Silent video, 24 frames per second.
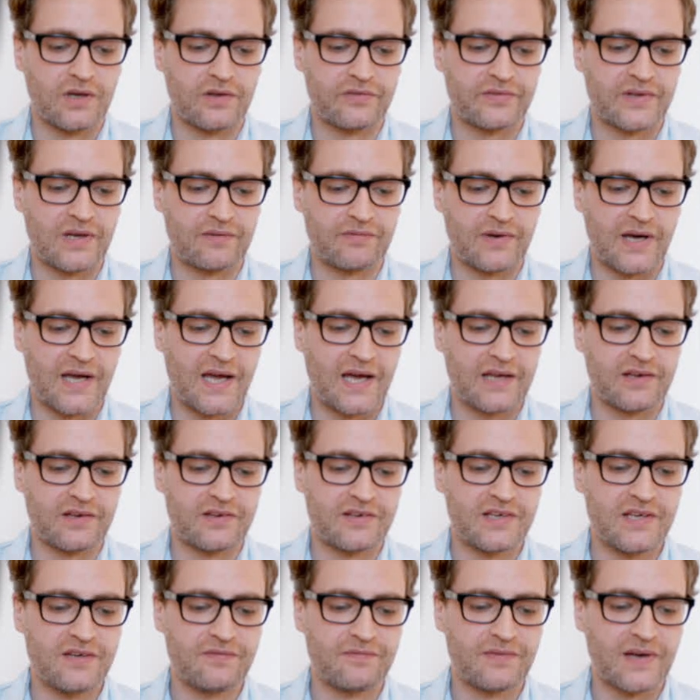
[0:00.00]
stuff, I had a
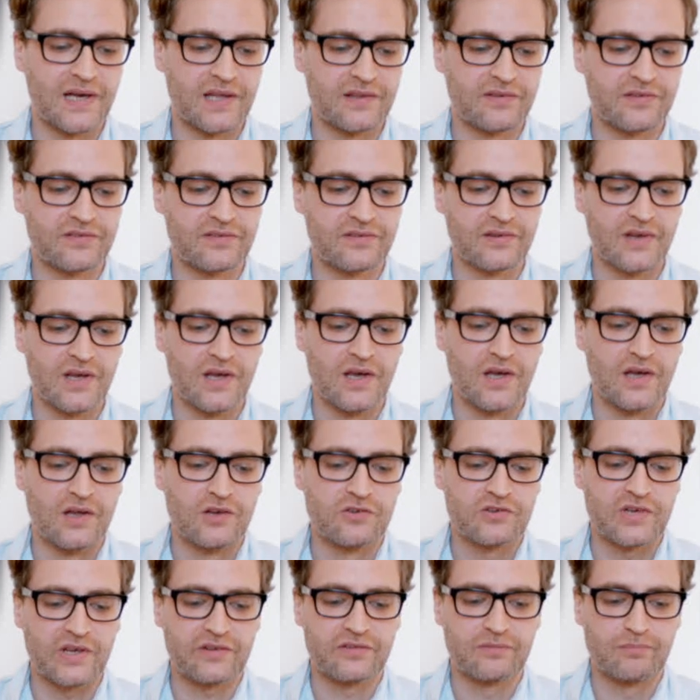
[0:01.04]
defense
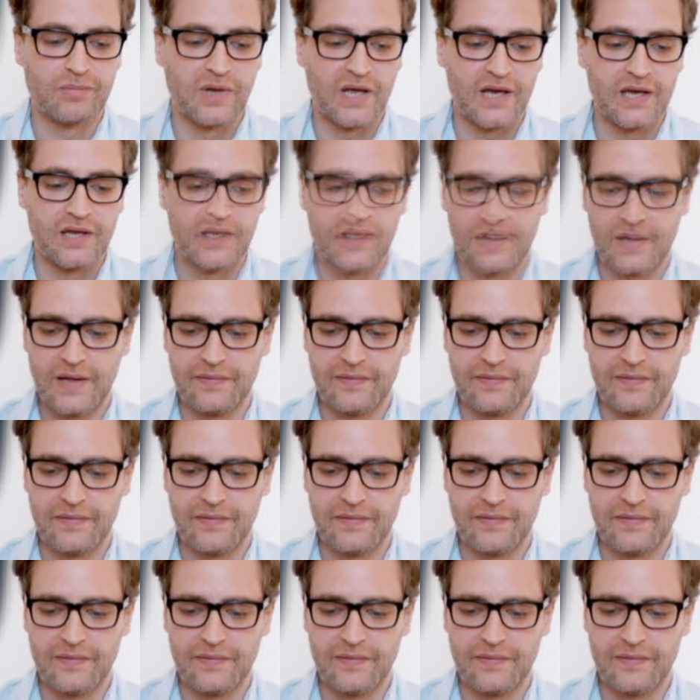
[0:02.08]
chestplate,